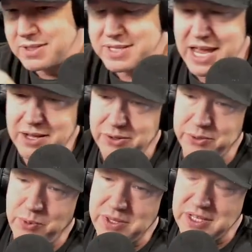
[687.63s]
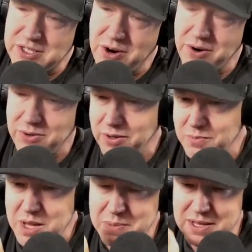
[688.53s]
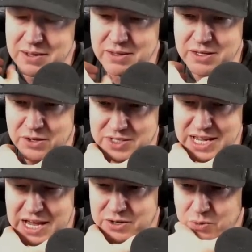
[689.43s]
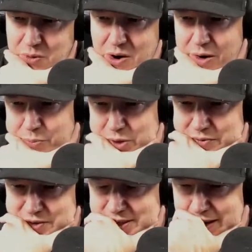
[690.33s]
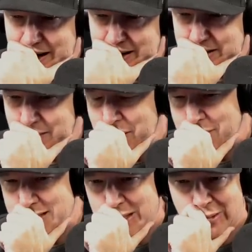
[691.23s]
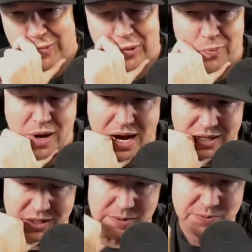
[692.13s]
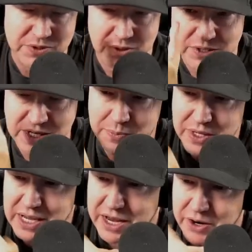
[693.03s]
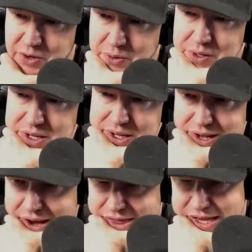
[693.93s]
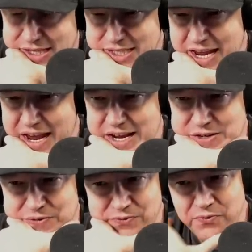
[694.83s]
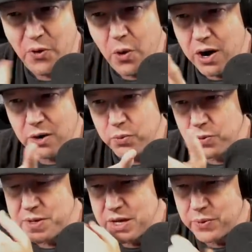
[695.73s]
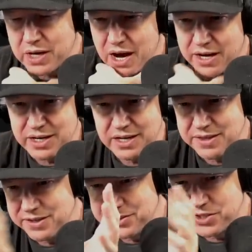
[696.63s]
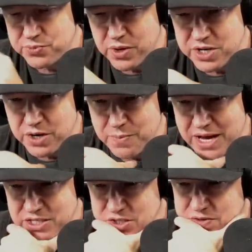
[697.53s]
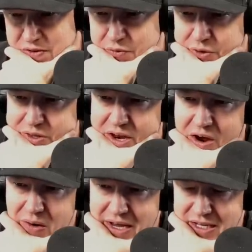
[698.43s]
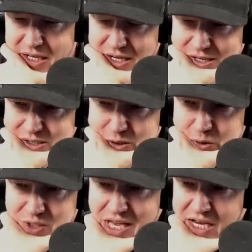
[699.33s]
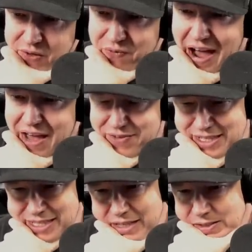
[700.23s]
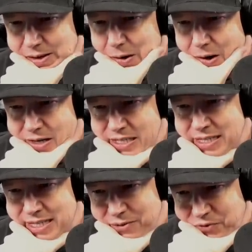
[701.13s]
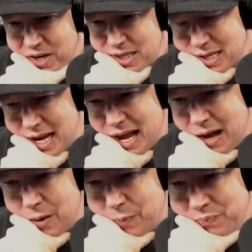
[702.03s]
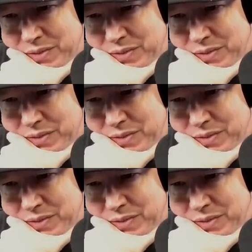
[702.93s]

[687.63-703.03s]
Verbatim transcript: Tangled with Eternal, and maybe you'll take out Noir and put a fifth character, maybe Doom or Apocalypse or something. I don't know. And then stage four will be Wakandan, and then it will just run your Masters of Evil there. Okay, so stage five and six are different now.